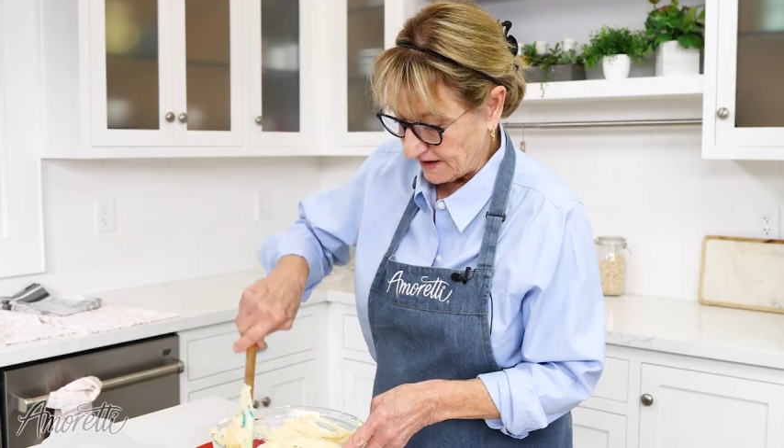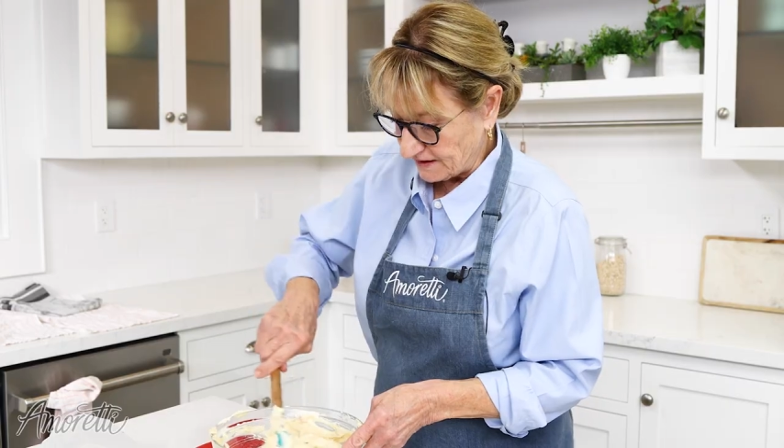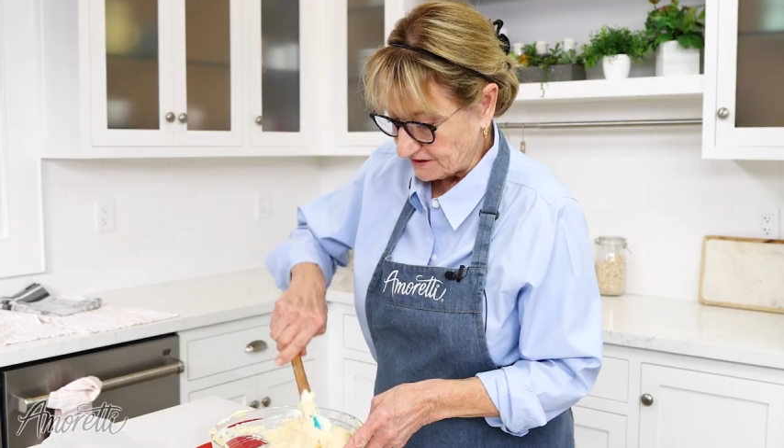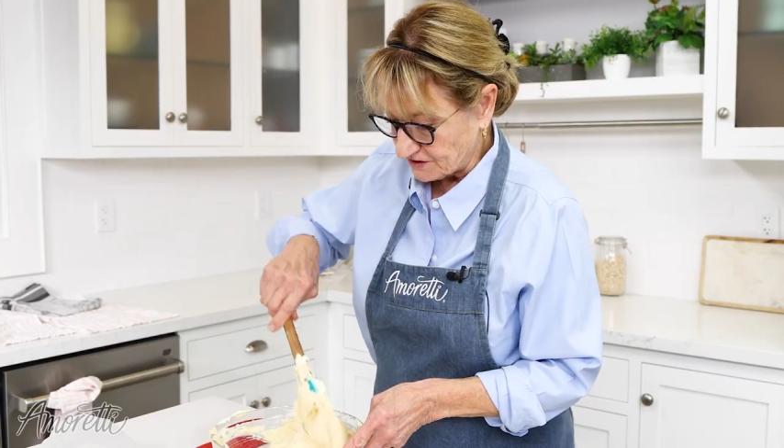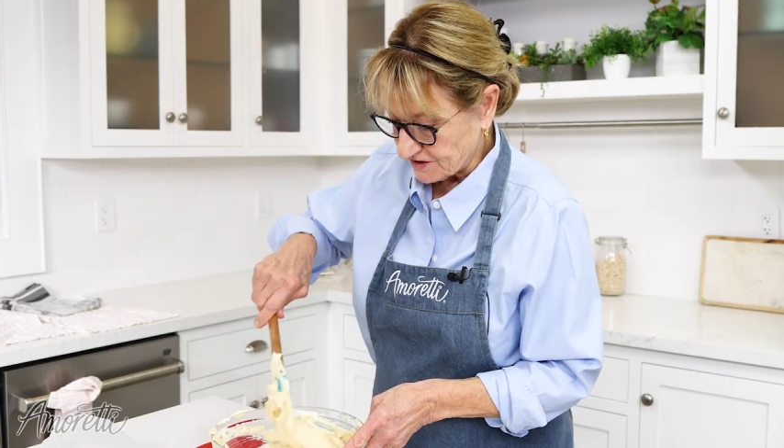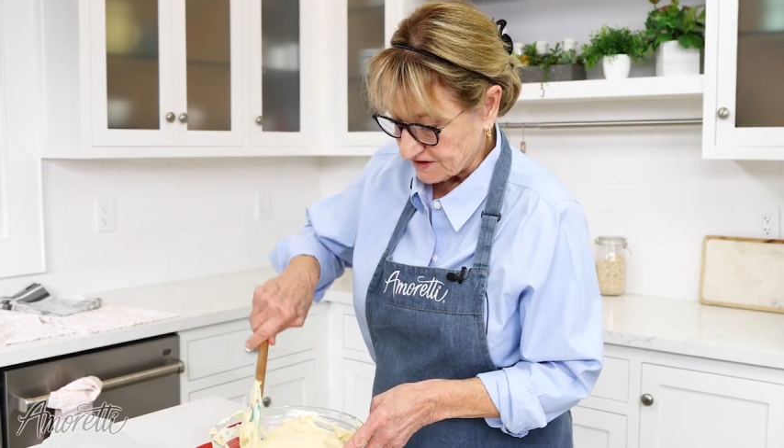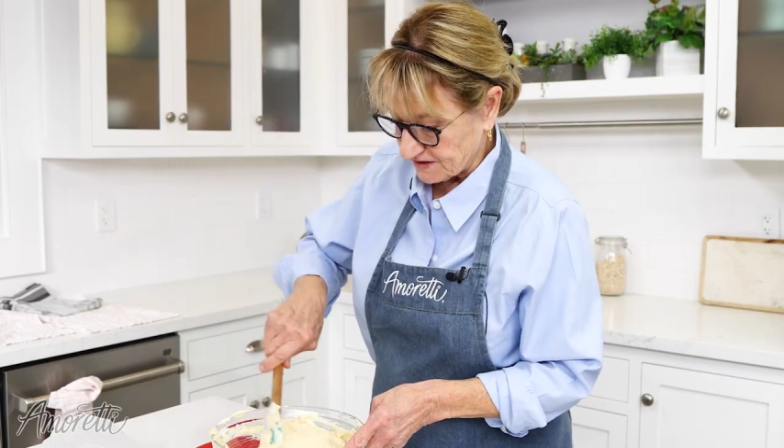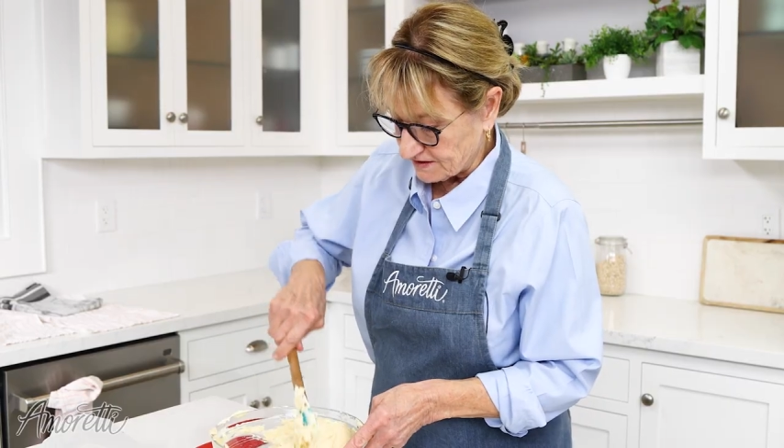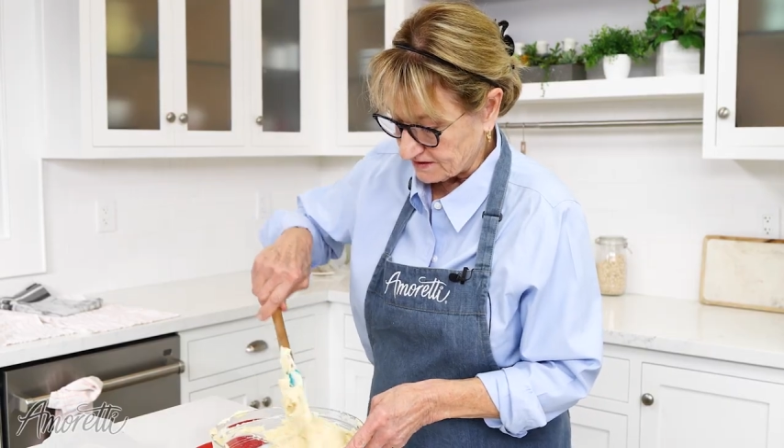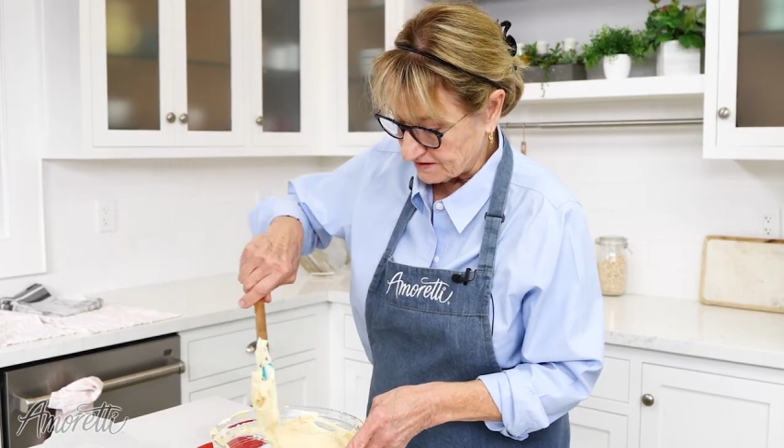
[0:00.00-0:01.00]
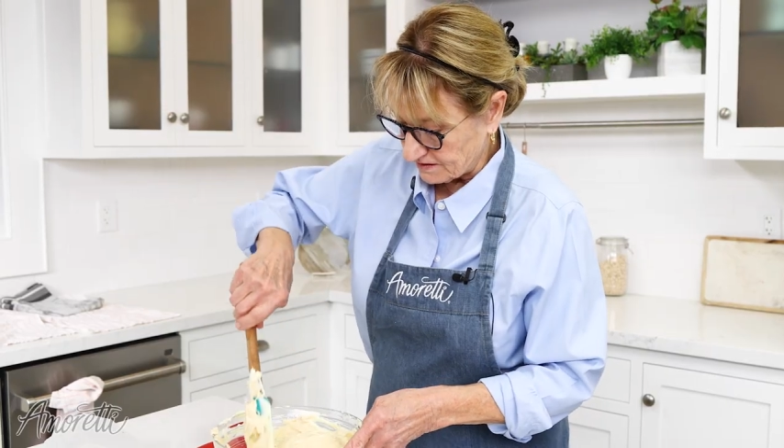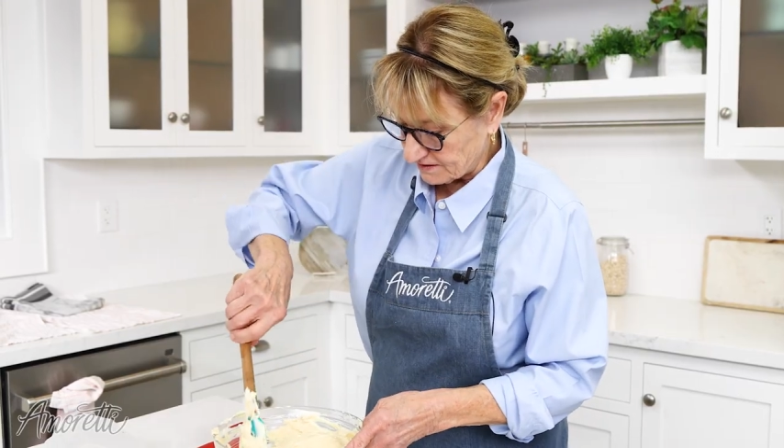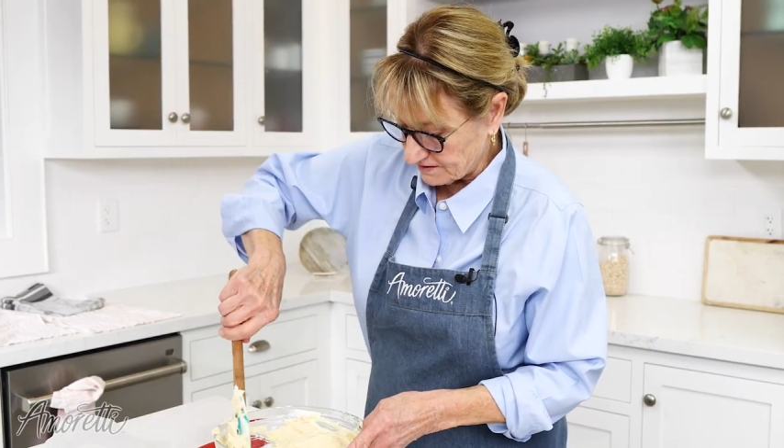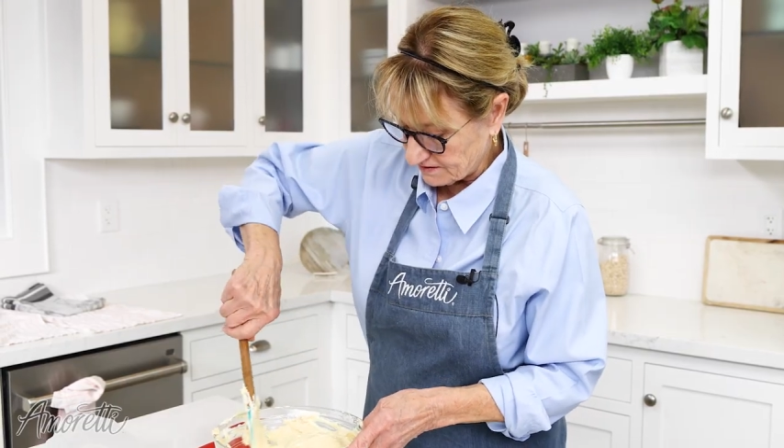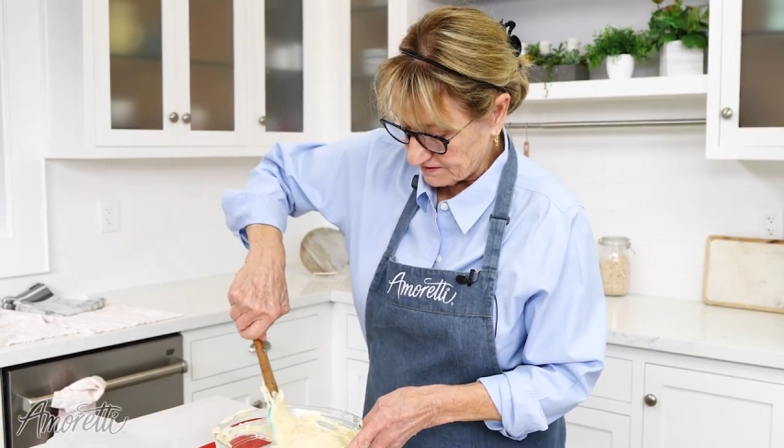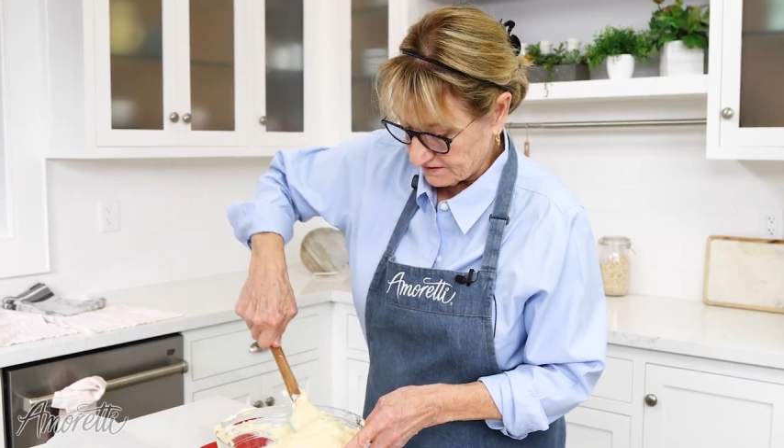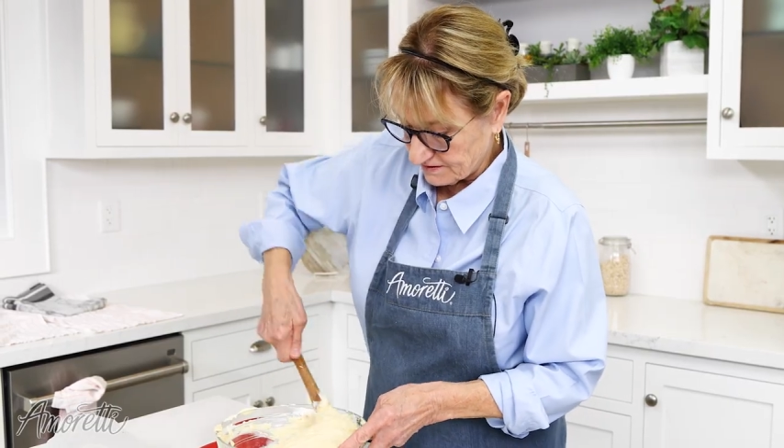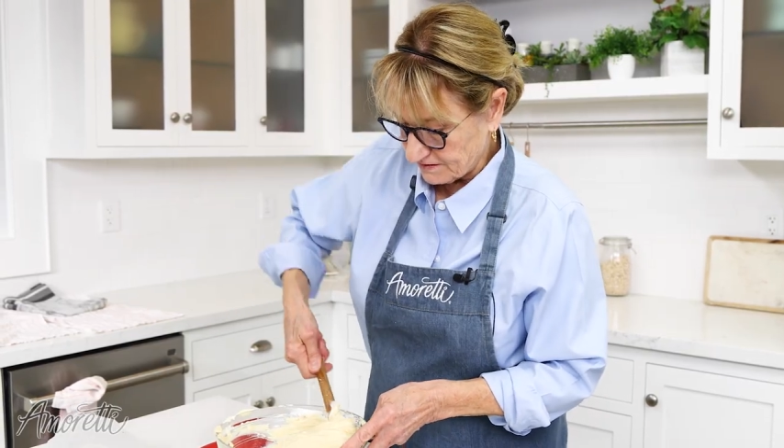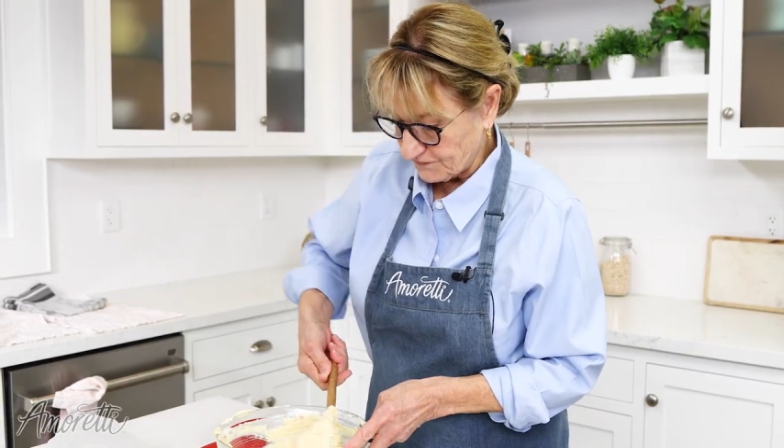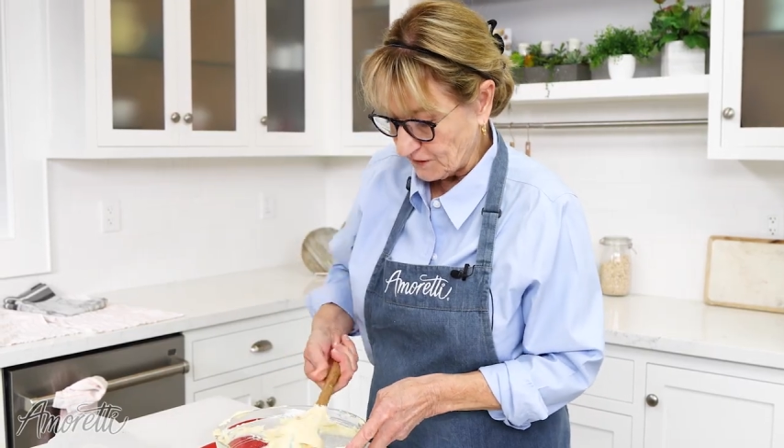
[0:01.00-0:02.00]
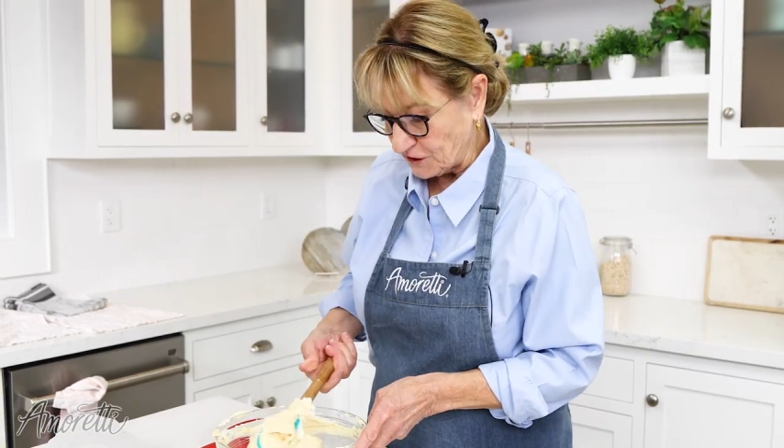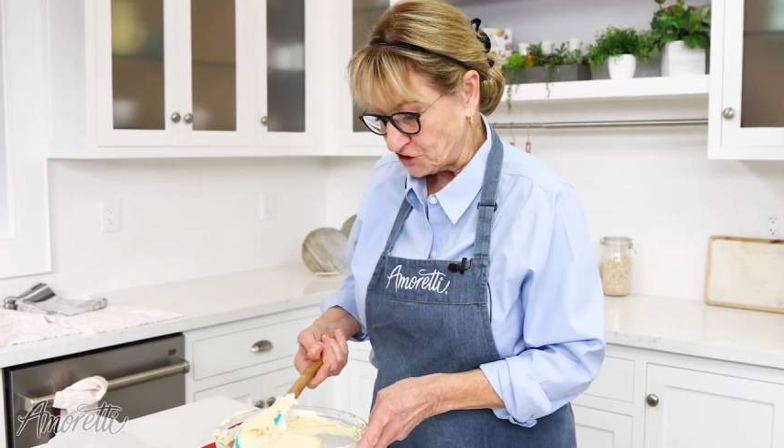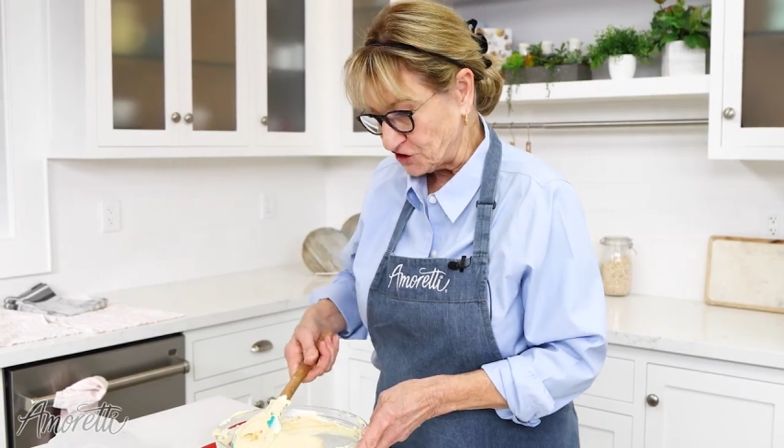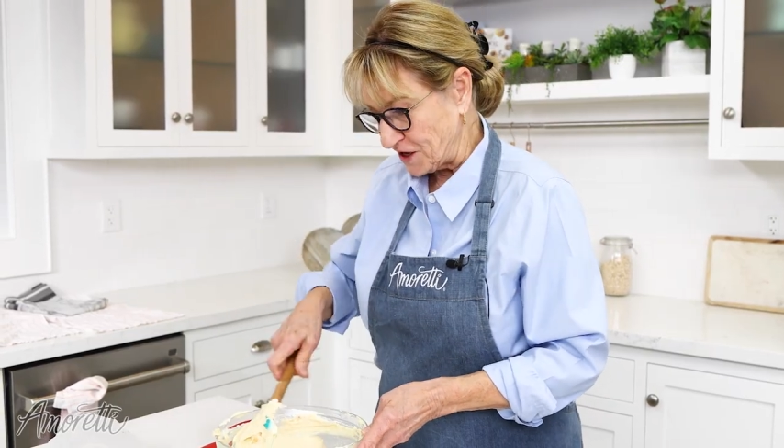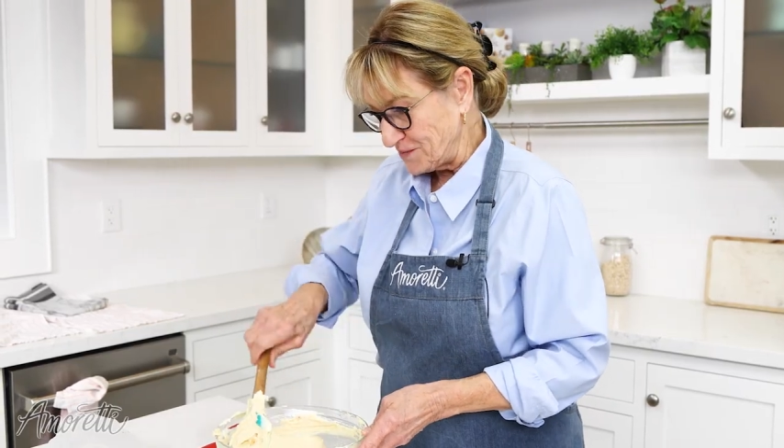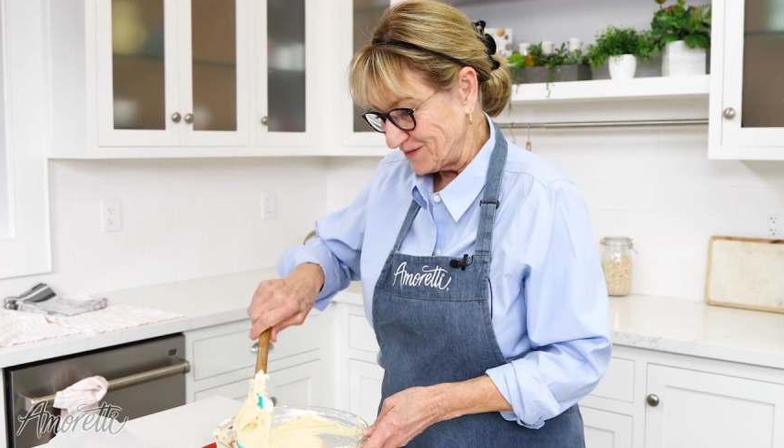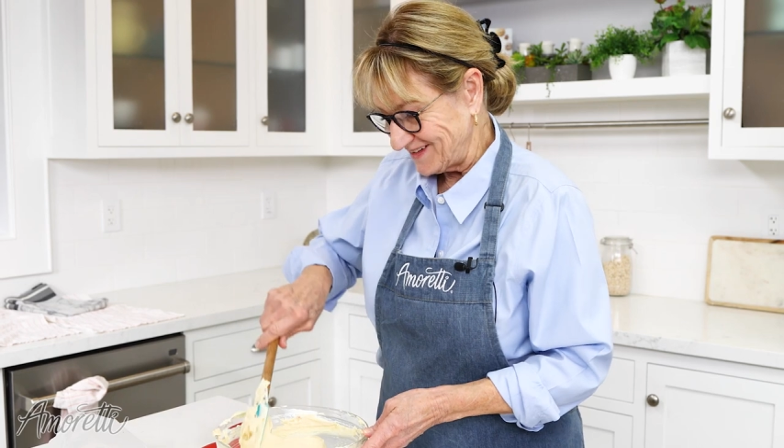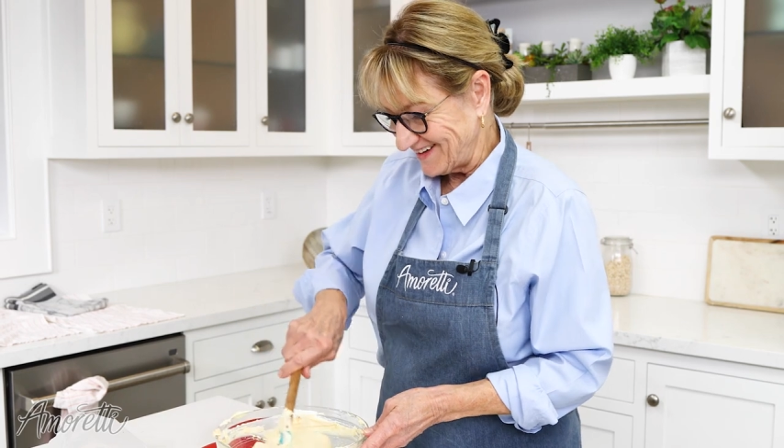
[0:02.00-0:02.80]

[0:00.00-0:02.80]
and it's uh, a funny shape,